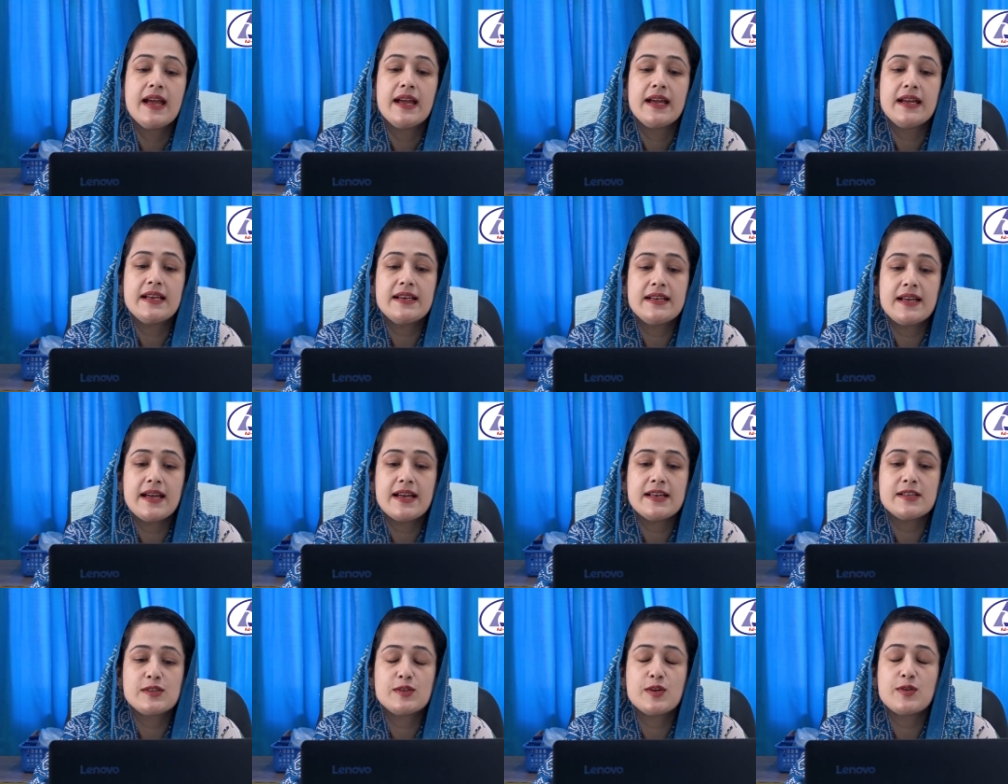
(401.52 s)
in
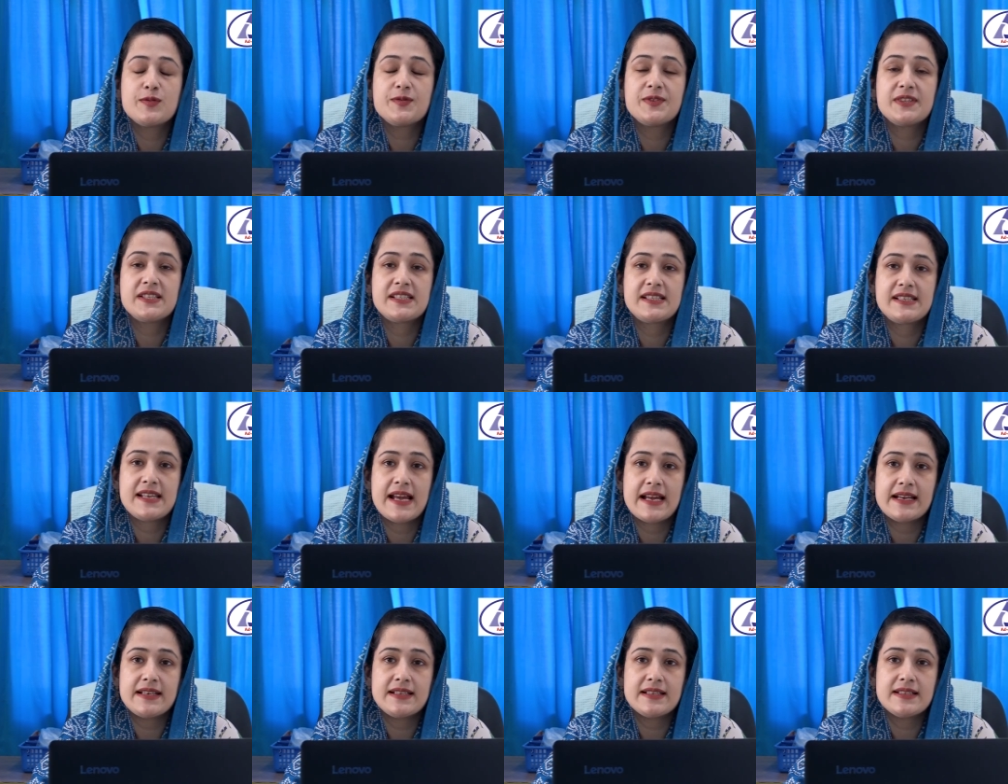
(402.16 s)
case of
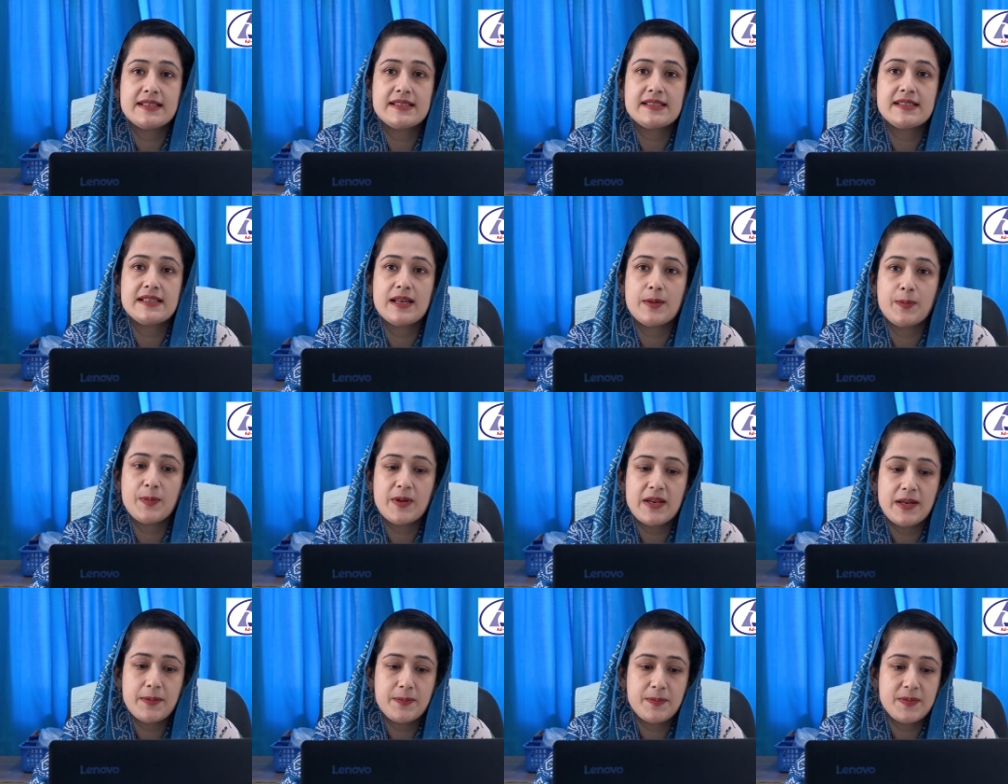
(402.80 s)
status
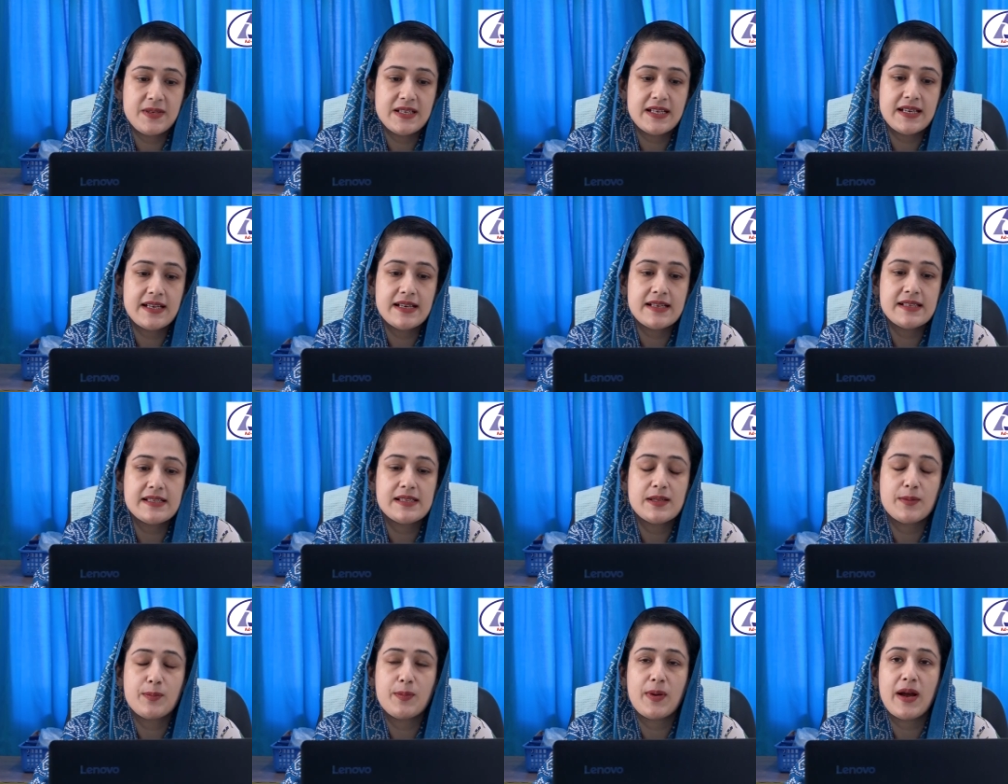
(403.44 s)

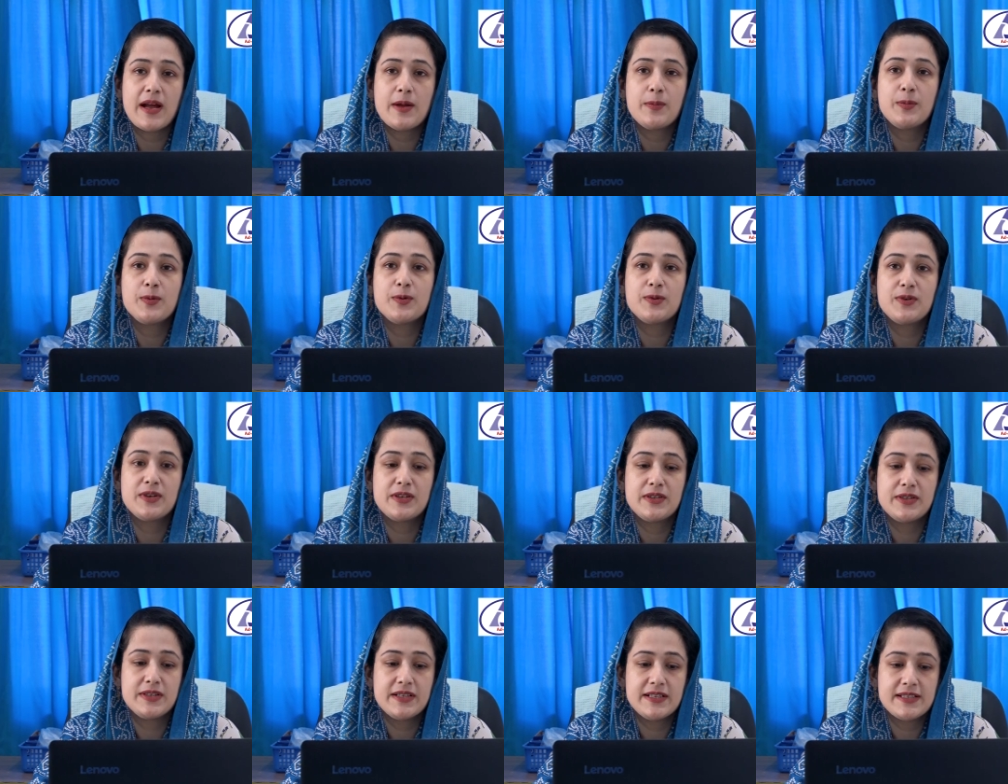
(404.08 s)
epilepticus,
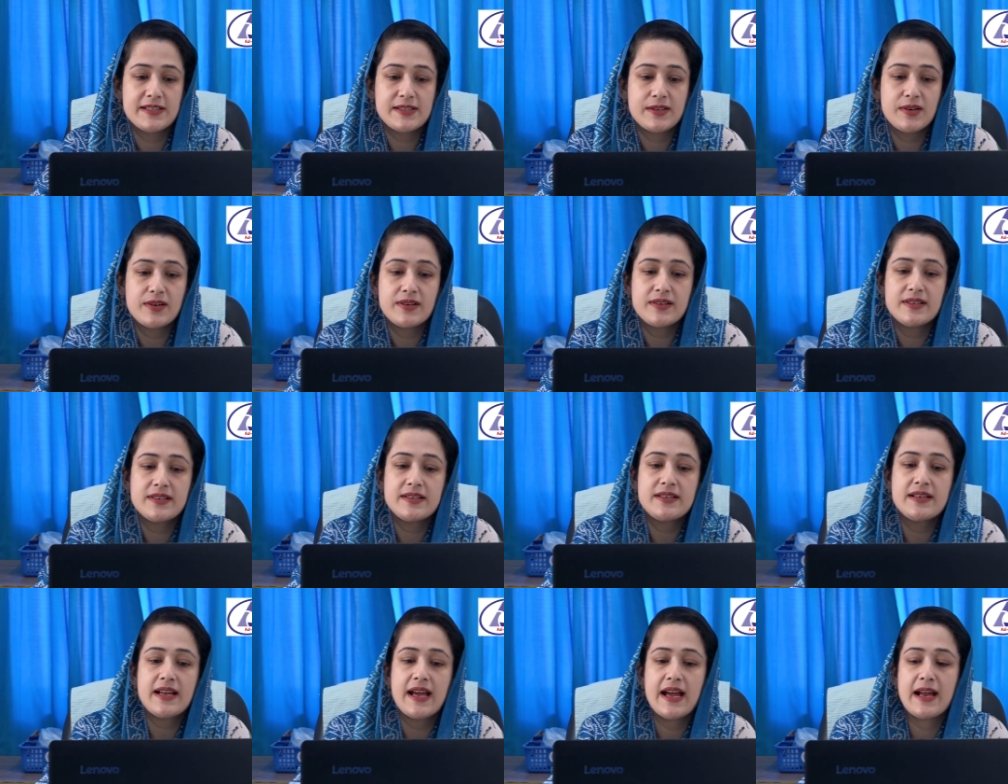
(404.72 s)
bipolar
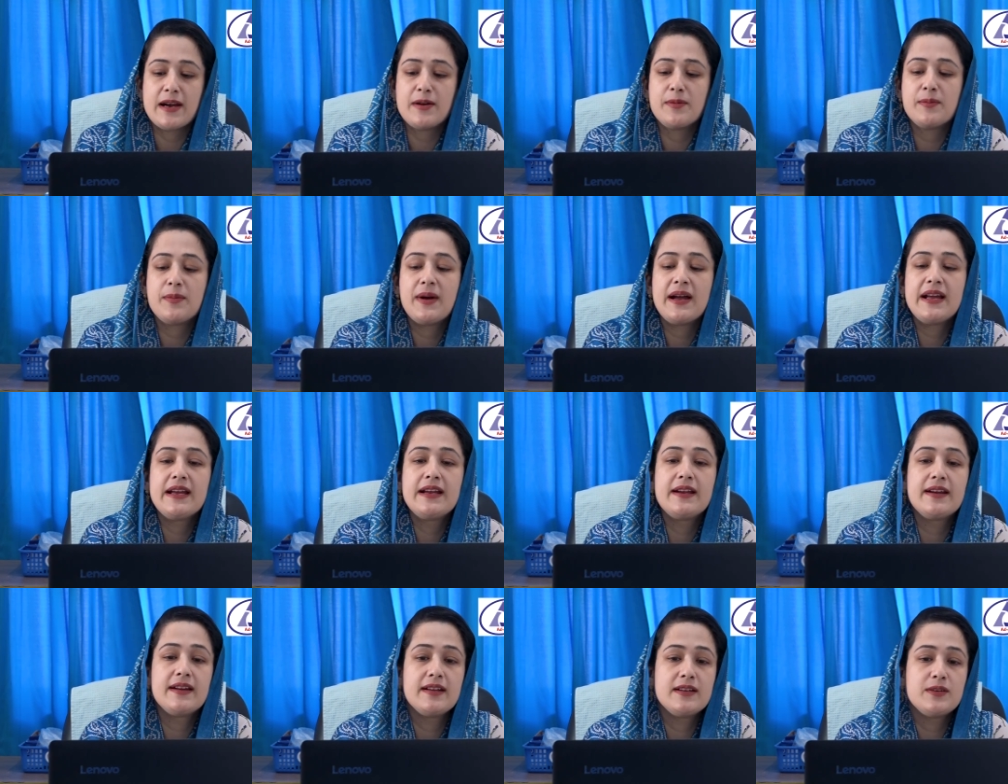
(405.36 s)
disorder and
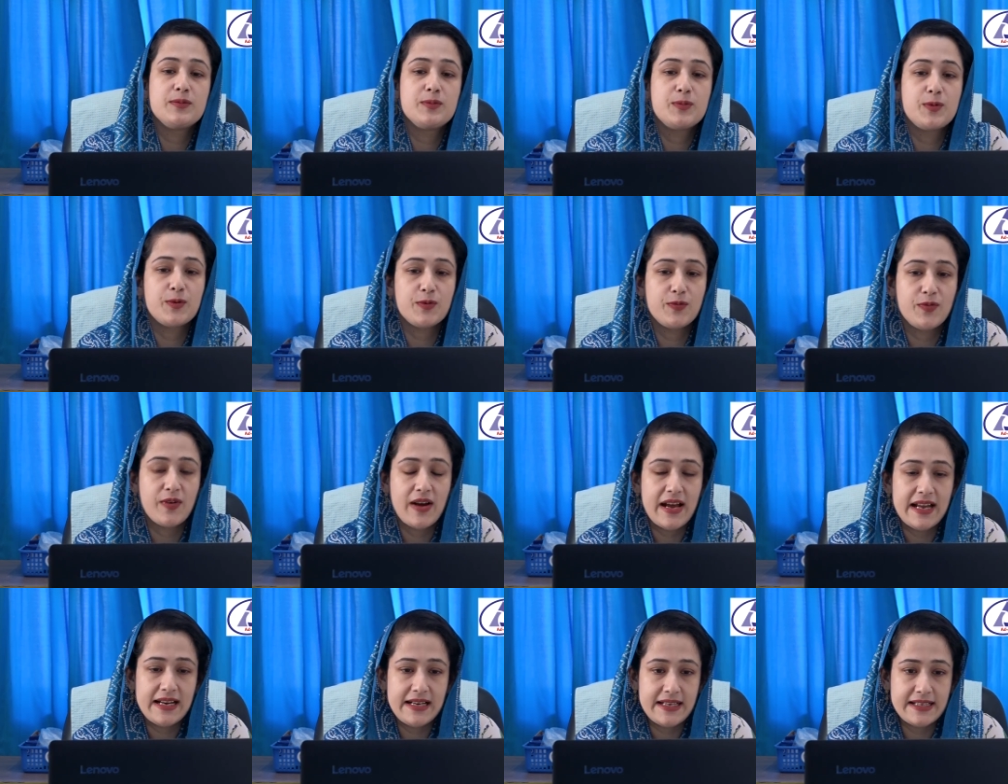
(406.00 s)
migraine
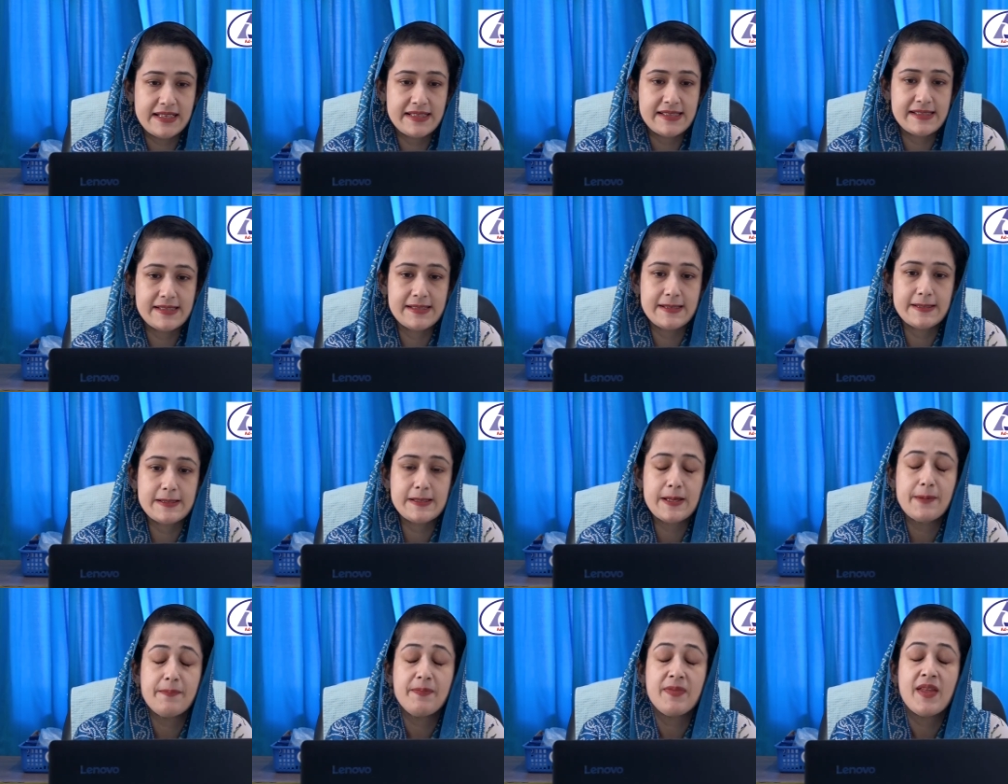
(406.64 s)

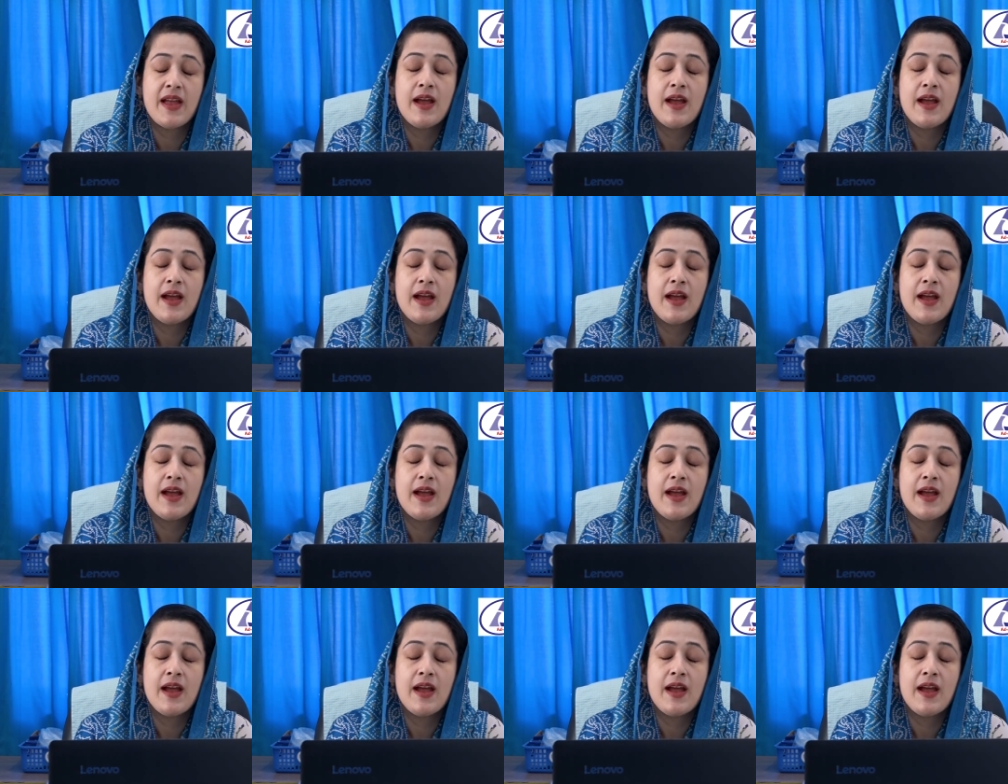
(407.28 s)
prophylaxis.